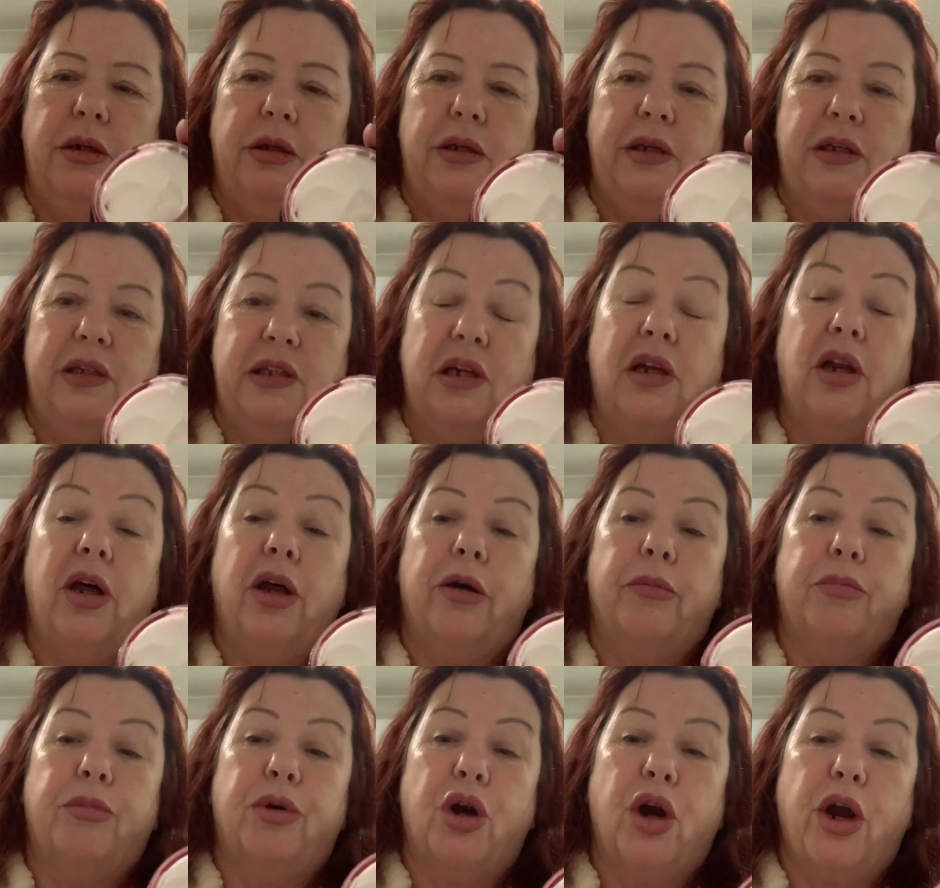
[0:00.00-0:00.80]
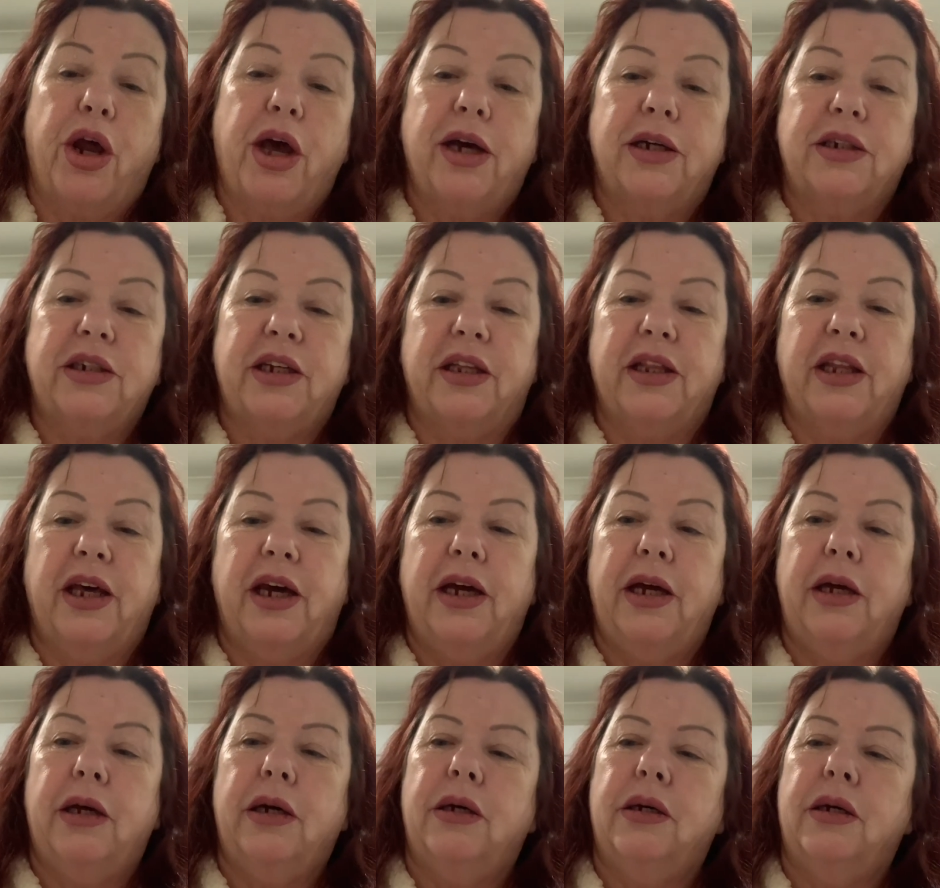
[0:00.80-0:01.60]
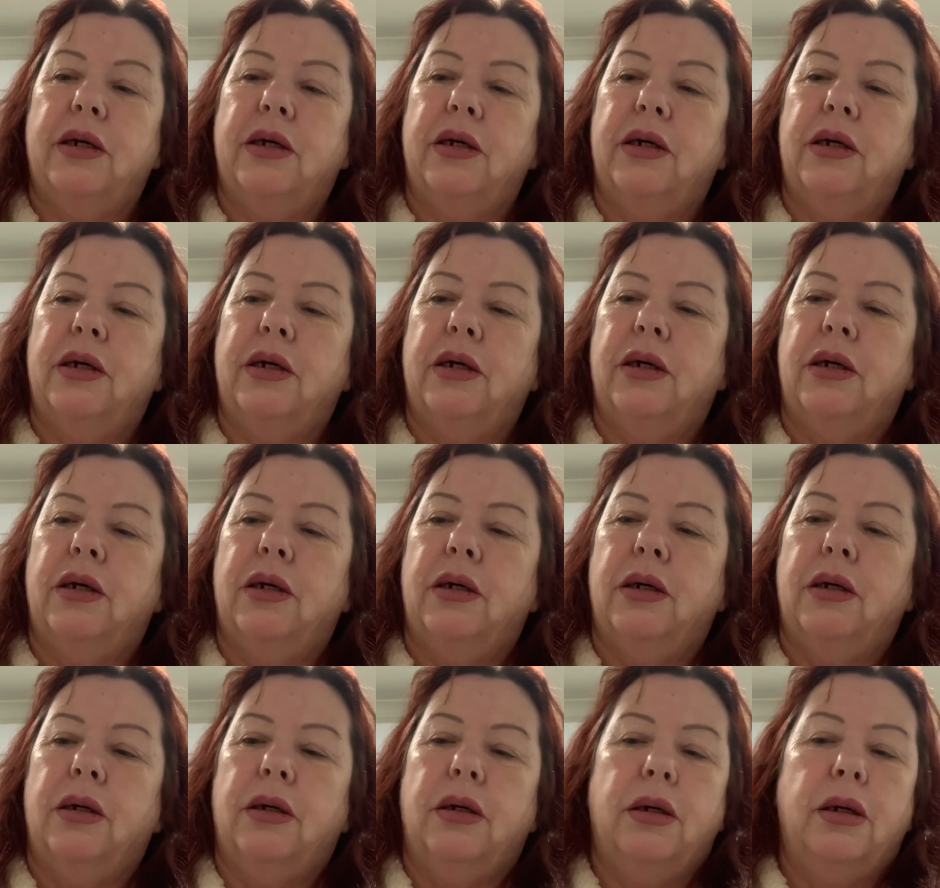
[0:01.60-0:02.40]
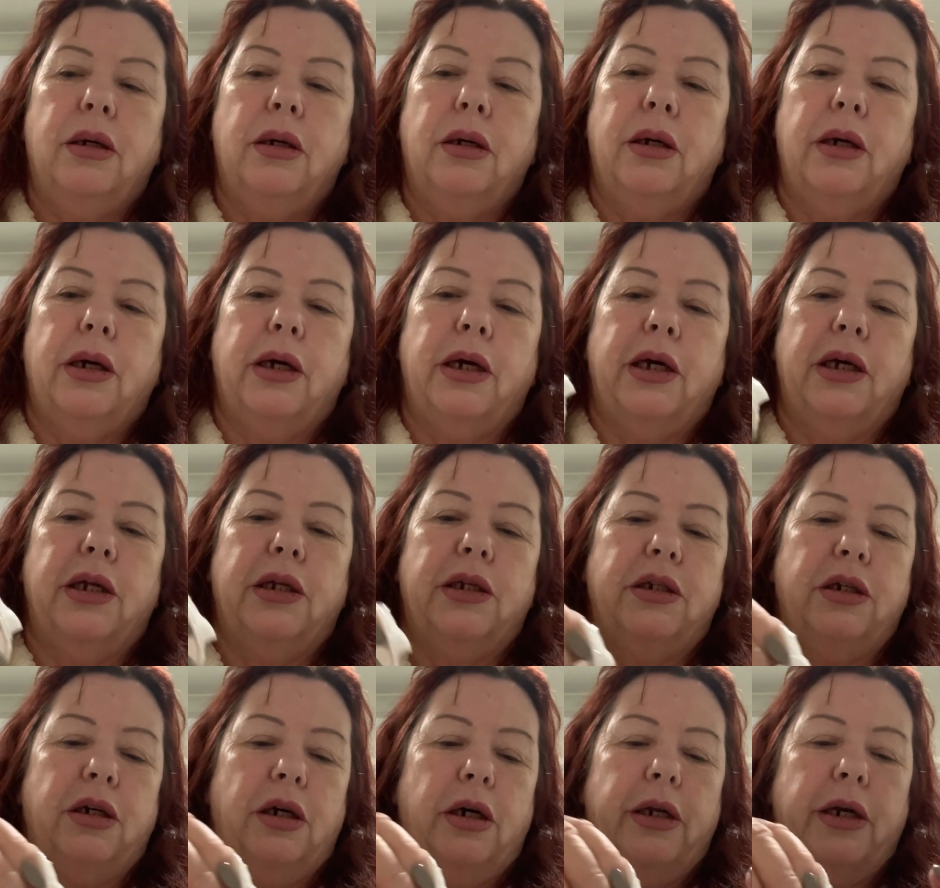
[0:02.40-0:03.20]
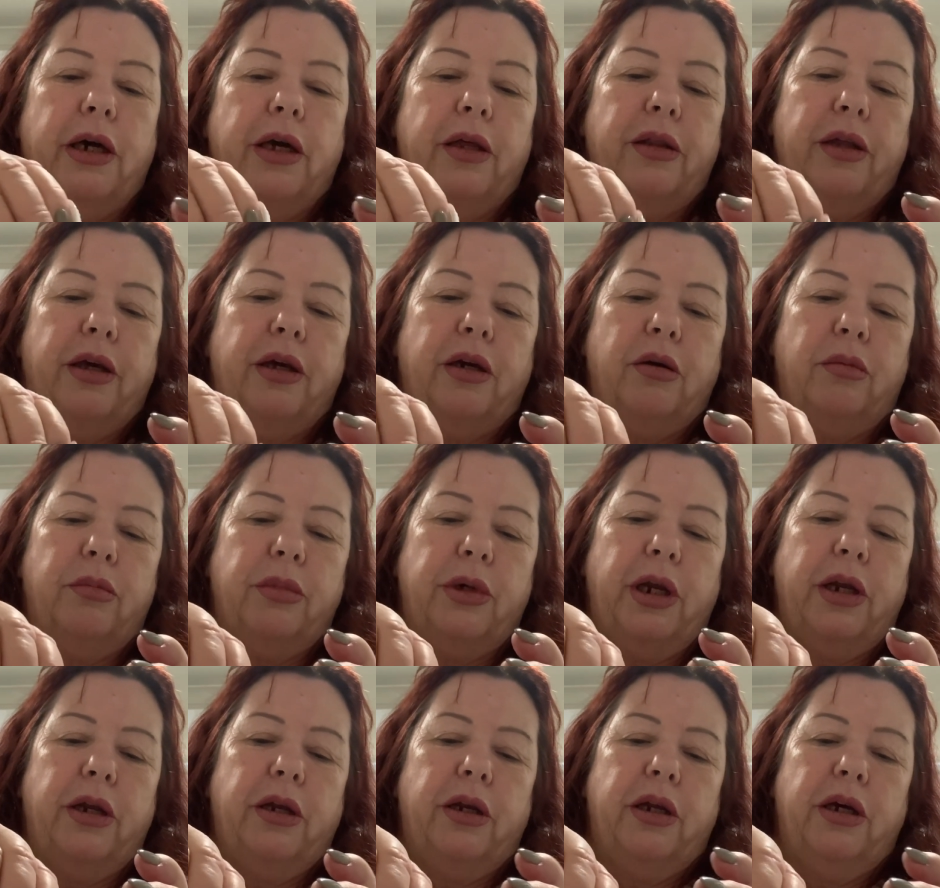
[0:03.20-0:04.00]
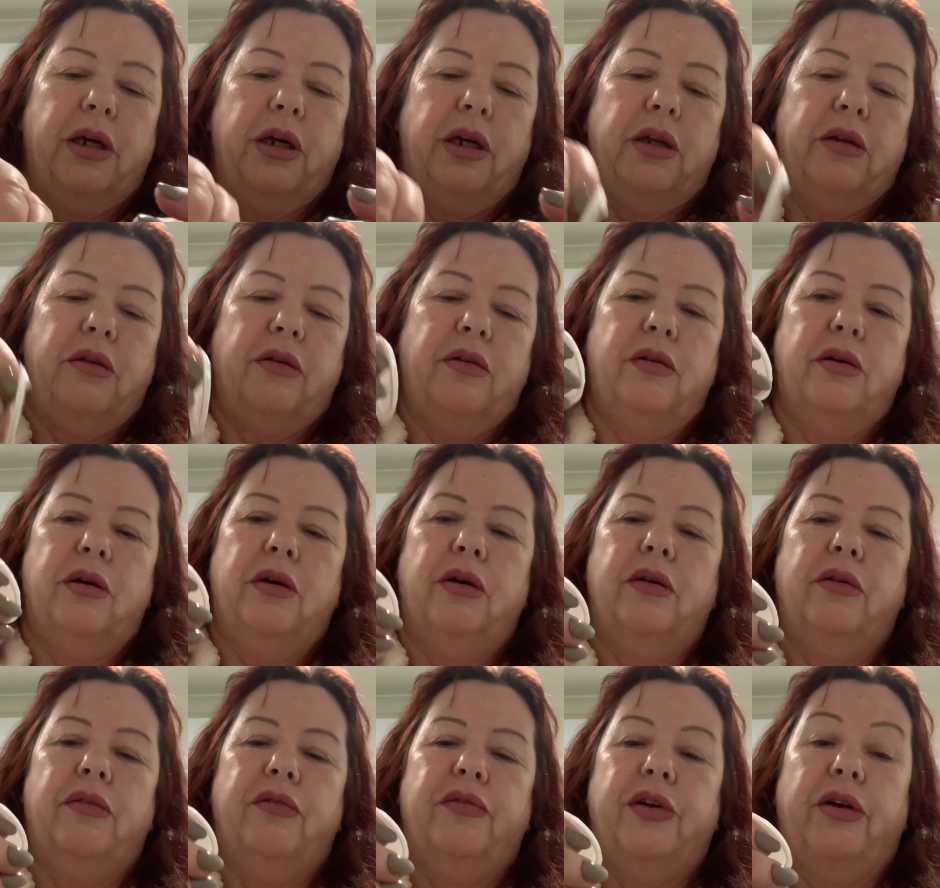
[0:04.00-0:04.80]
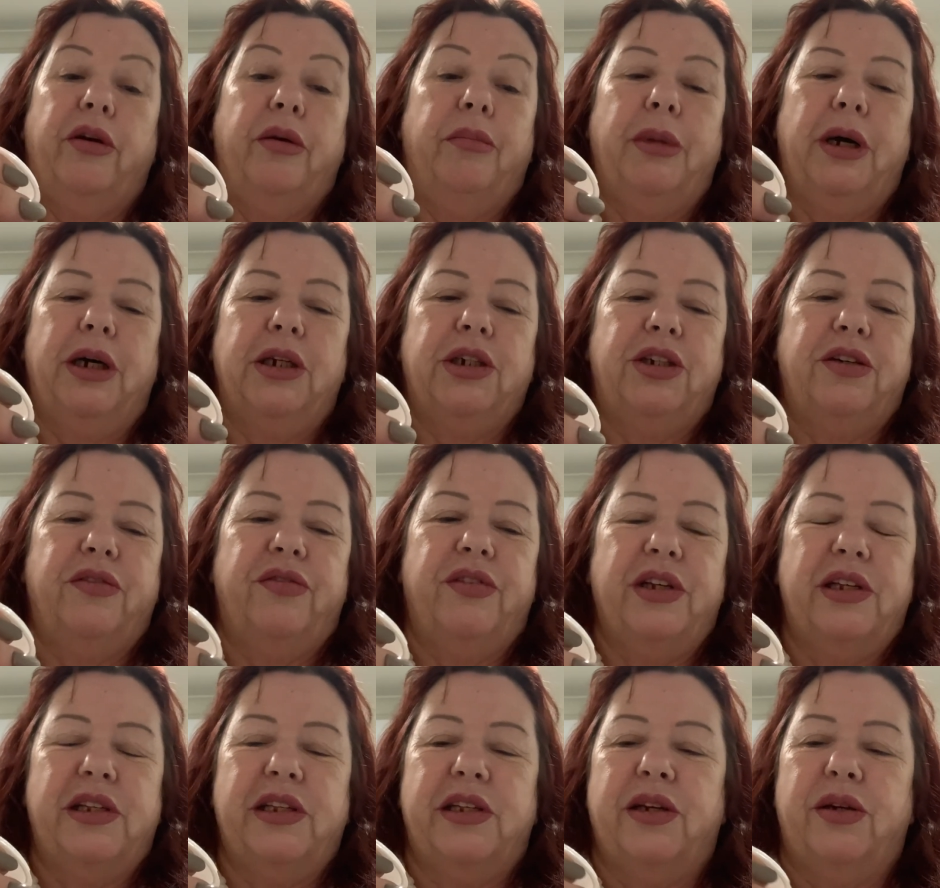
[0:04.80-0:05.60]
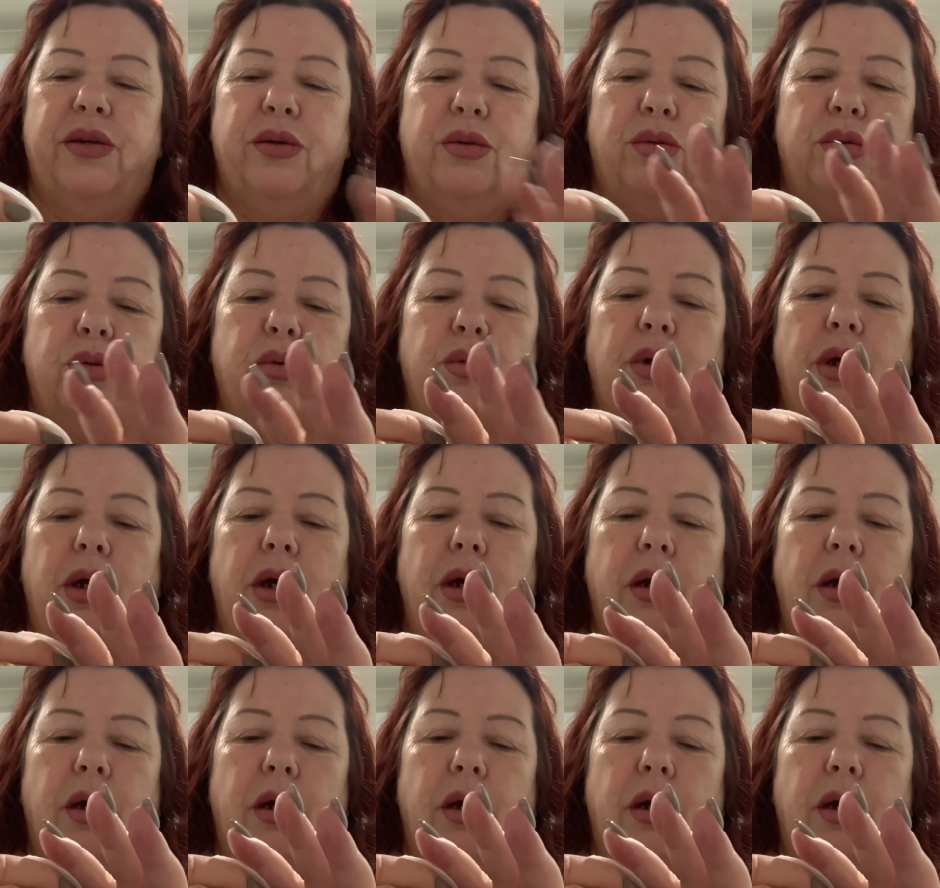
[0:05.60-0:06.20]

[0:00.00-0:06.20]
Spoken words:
There's a lot of product in there, and I don't think I'm going to need very much of this at all.